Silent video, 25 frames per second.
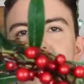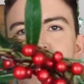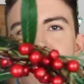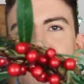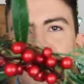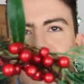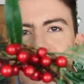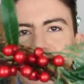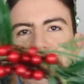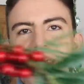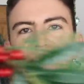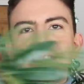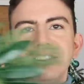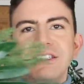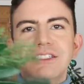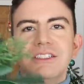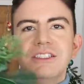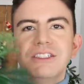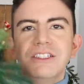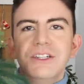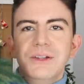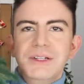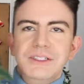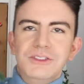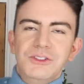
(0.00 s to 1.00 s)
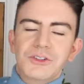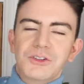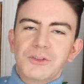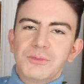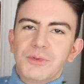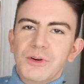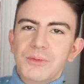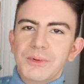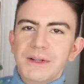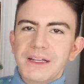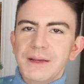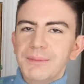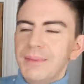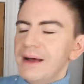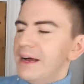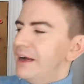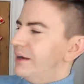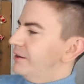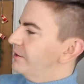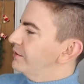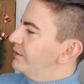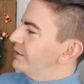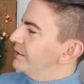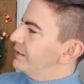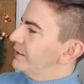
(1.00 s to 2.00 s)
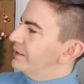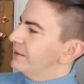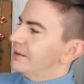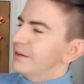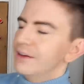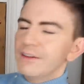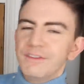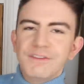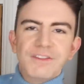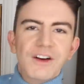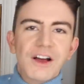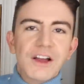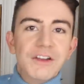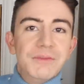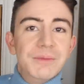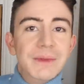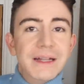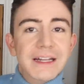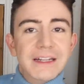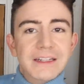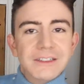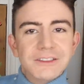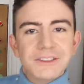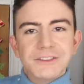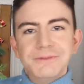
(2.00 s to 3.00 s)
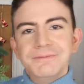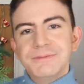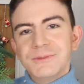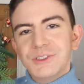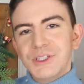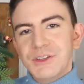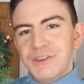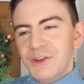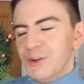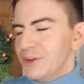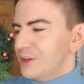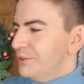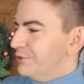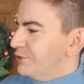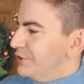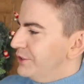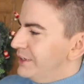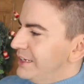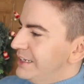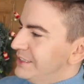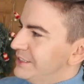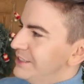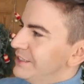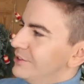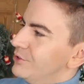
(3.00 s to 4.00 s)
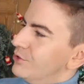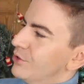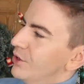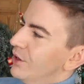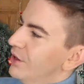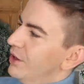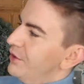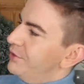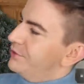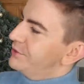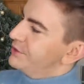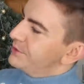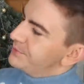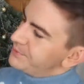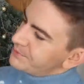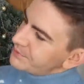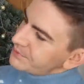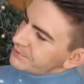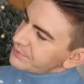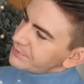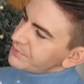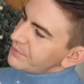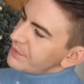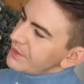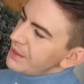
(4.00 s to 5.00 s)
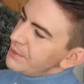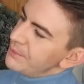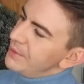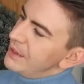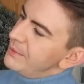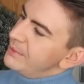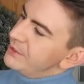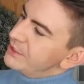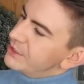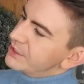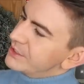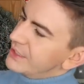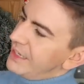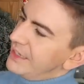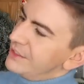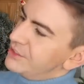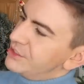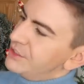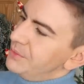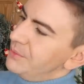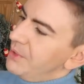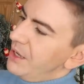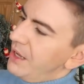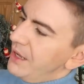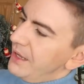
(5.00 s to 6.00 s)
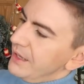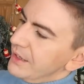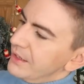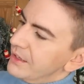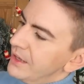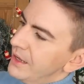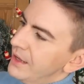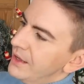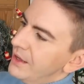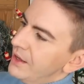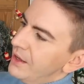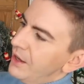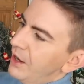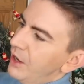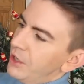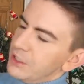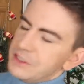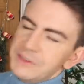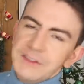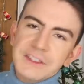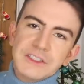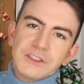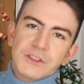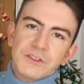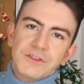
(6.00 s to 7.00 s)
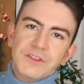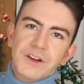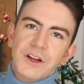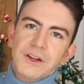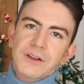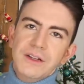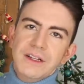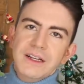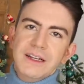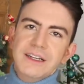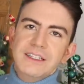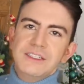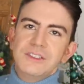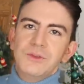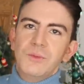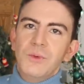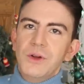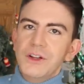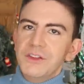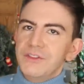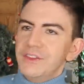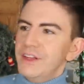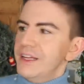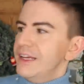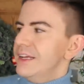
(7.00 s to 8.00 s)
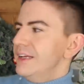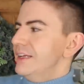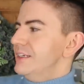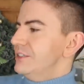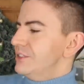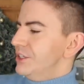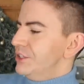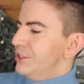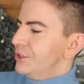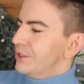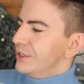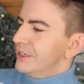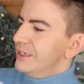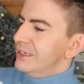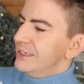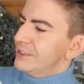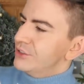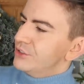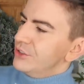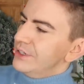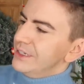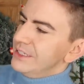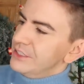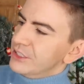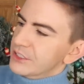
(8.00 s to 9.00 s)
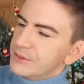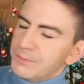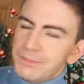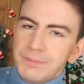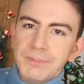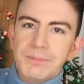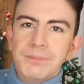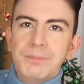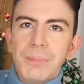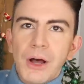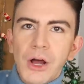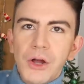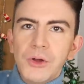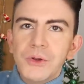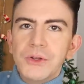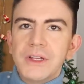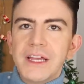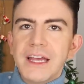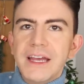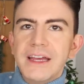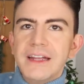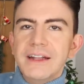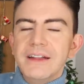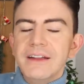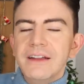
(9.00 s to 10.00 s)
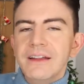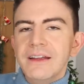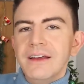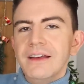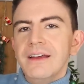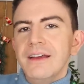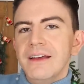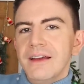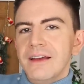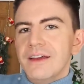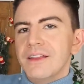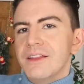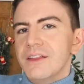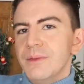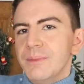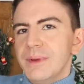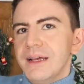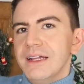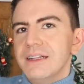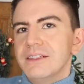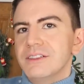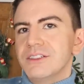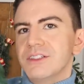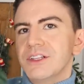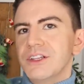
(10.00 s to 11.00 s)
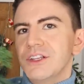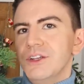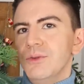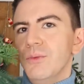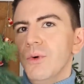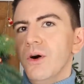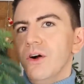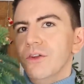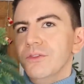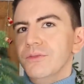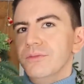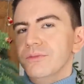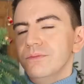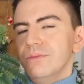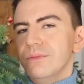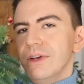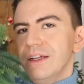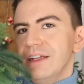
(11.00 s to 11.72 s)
Really easy to do, it took probably about 5 minutes. So if you're looking for an easy craft, maybe just get some like artificial foliage, one of these, and you can literally just poke in the bits that you want.